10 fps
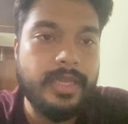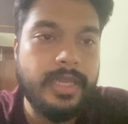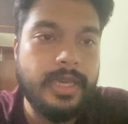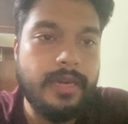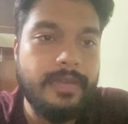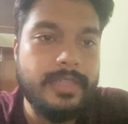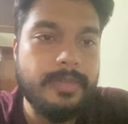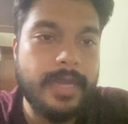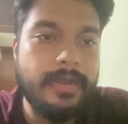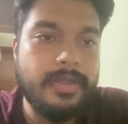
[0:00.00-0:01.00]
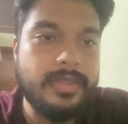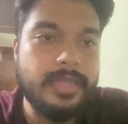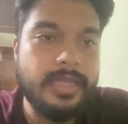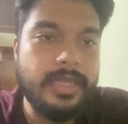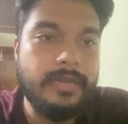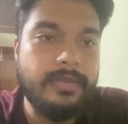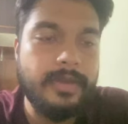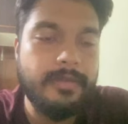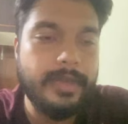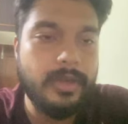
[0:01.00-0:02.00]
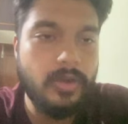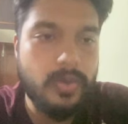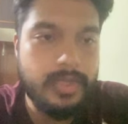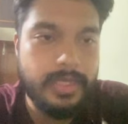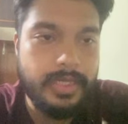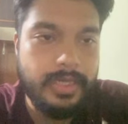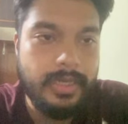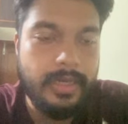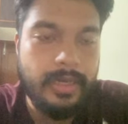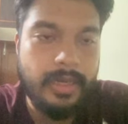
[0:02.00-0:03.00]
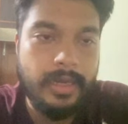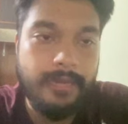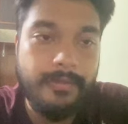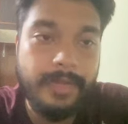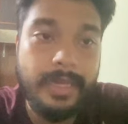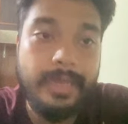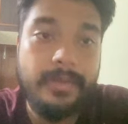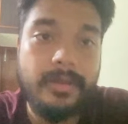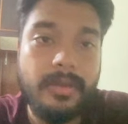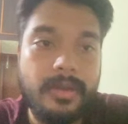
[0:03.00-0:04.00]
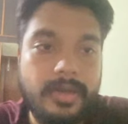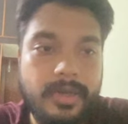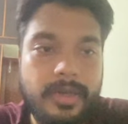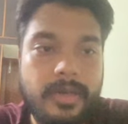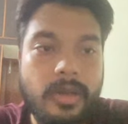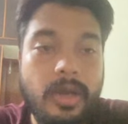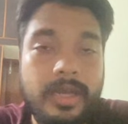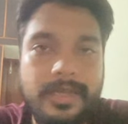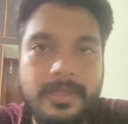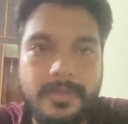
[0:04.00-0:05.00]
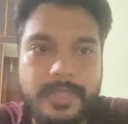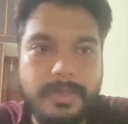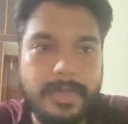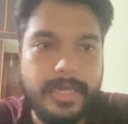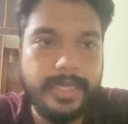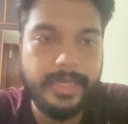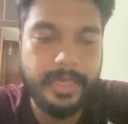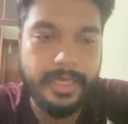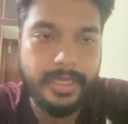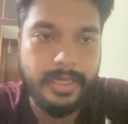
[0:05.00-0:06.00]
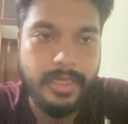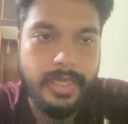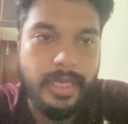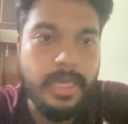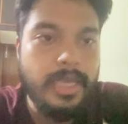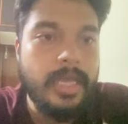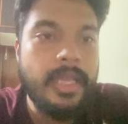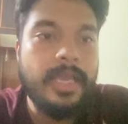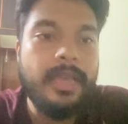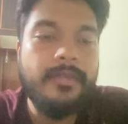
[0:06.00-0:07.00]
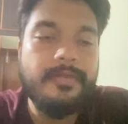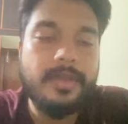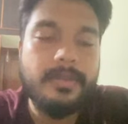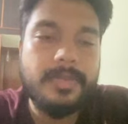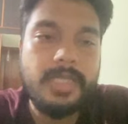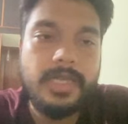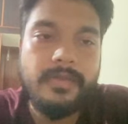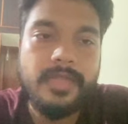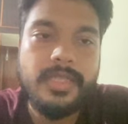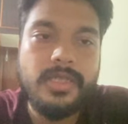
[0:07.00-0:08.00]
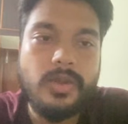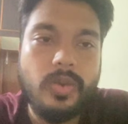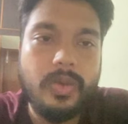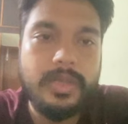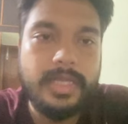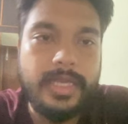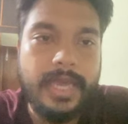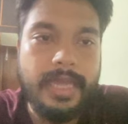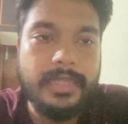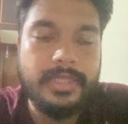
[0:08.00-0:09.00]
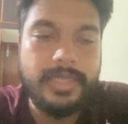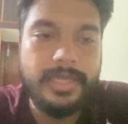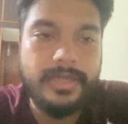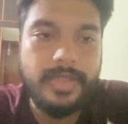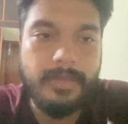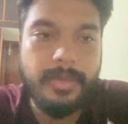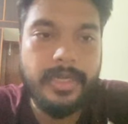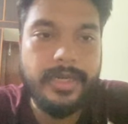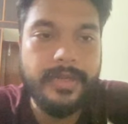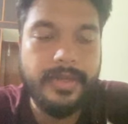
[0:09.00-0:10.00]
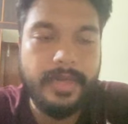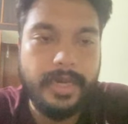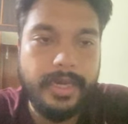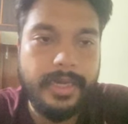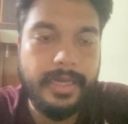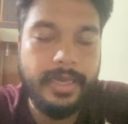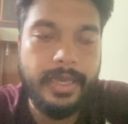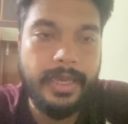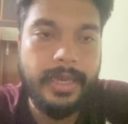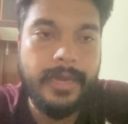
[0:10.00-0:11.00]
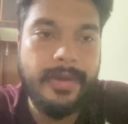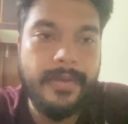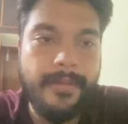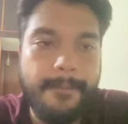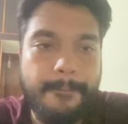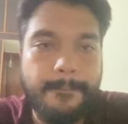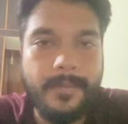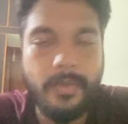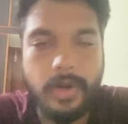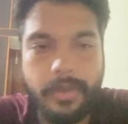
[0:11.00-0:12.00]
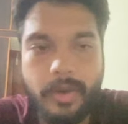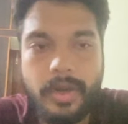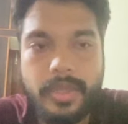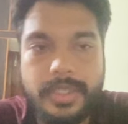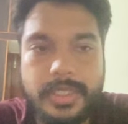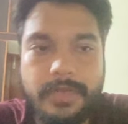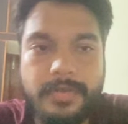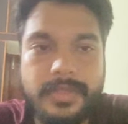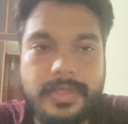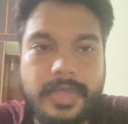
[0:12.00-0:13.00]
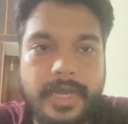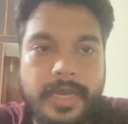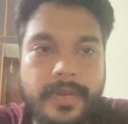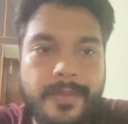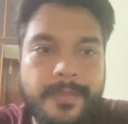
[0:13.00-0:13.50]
kind of expand this thing, and if I close it, and when I toggle its visibility again, if you observe, this whole thing actually gets rebuilt, right? And what I want to achieve is that